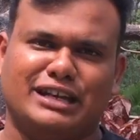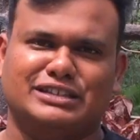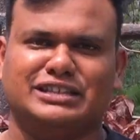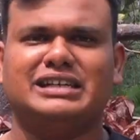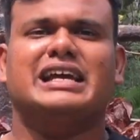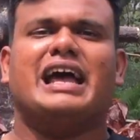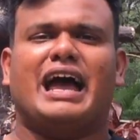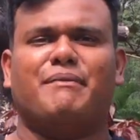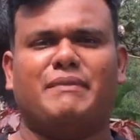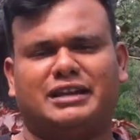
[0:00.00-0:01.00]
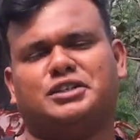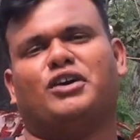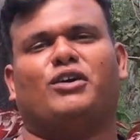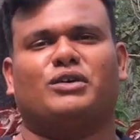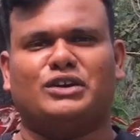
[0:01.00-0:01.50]
agent, and make
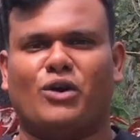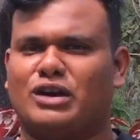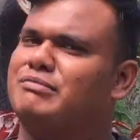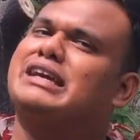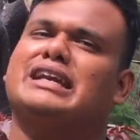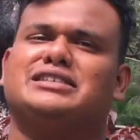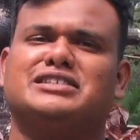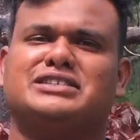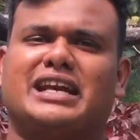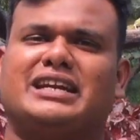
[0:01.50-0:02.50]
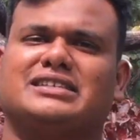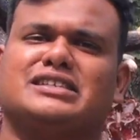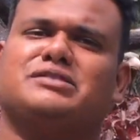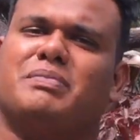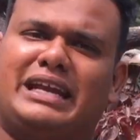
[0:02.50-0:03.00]
sure your immigration status
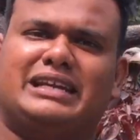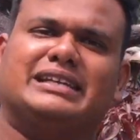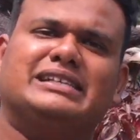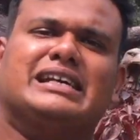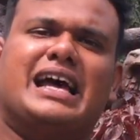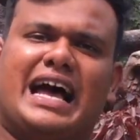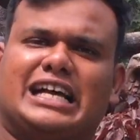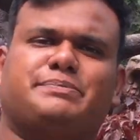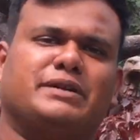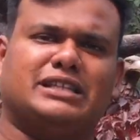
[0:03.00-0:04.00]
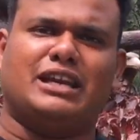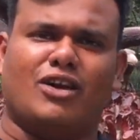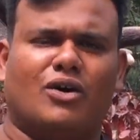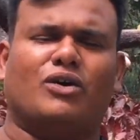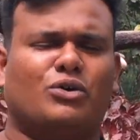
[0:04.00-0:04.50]
is maintained as per the
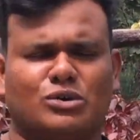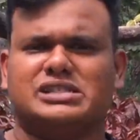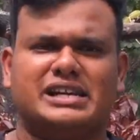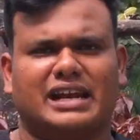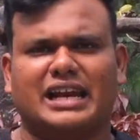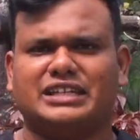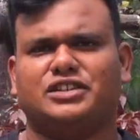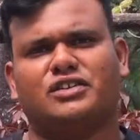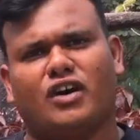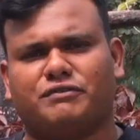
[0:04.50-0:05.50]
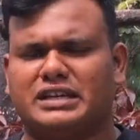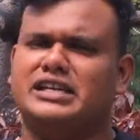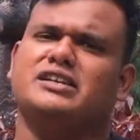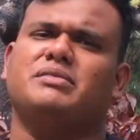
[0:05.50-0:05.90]
law, rules and regulation of Indian